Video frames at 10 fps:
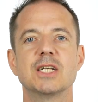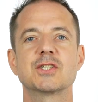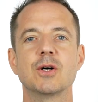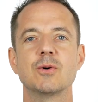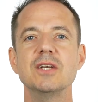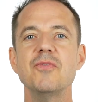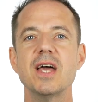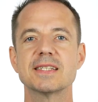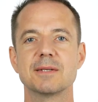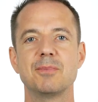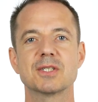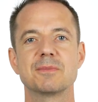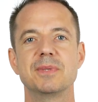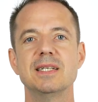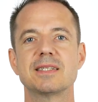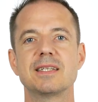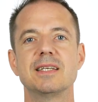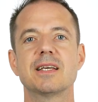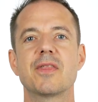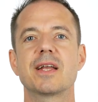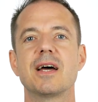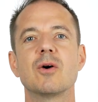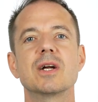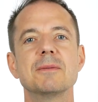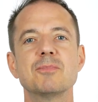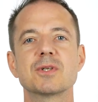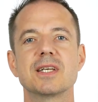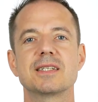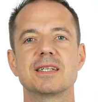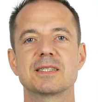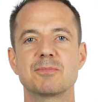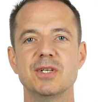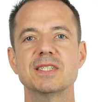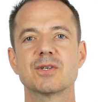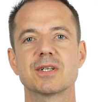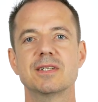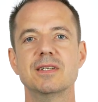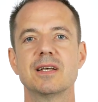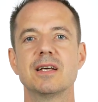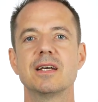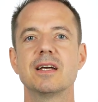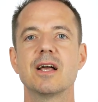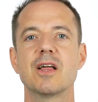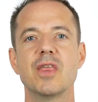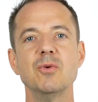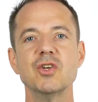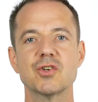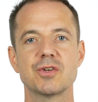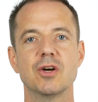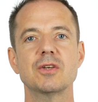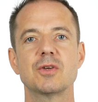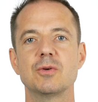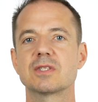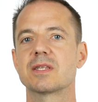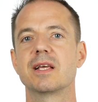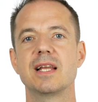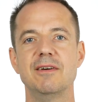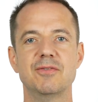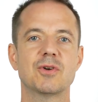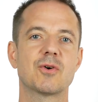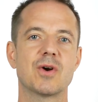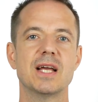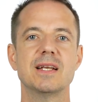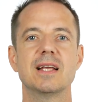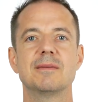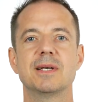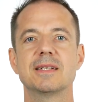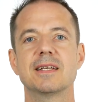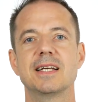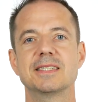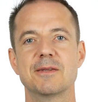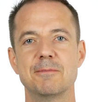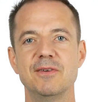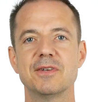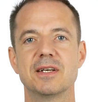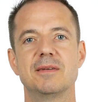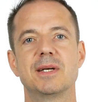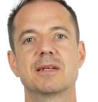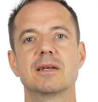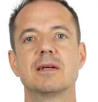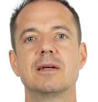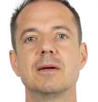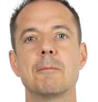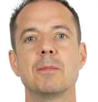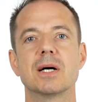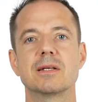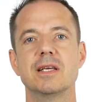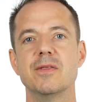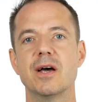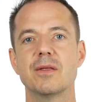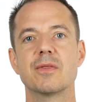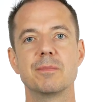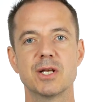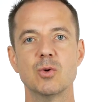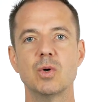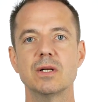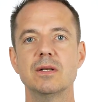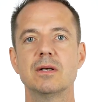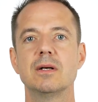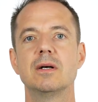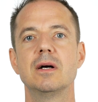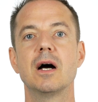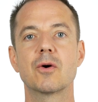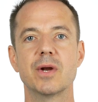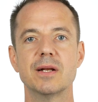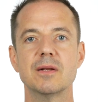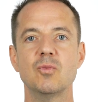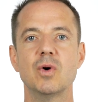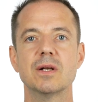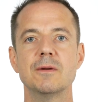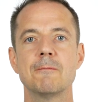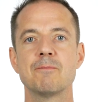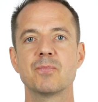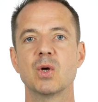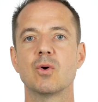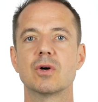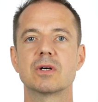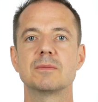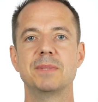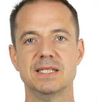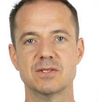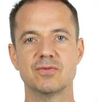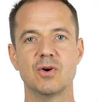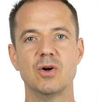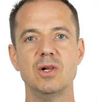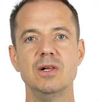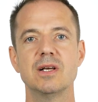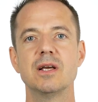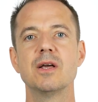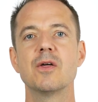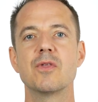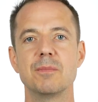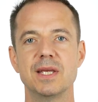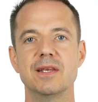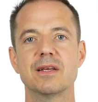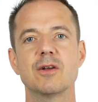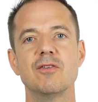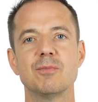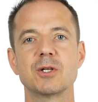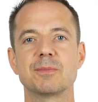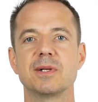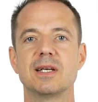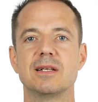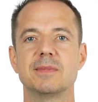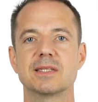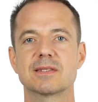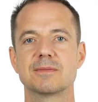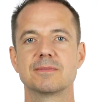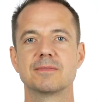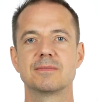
So if there is a possibility that our input data is pre-sorted, then we should not use the left or right element as the pivot element, but either the middle one, a random one, or best of all, the median of multiple elements.